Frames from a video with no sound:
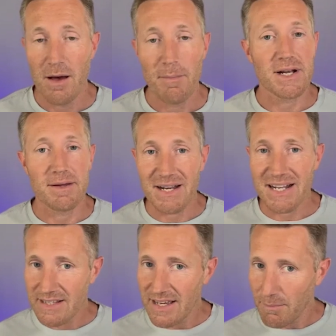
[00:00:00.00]
But but it,
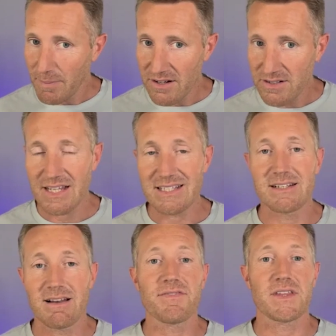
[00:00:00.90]
it appears that's
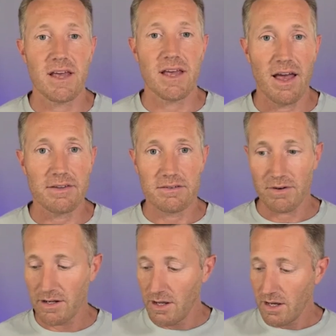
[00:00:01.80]
not the case, right?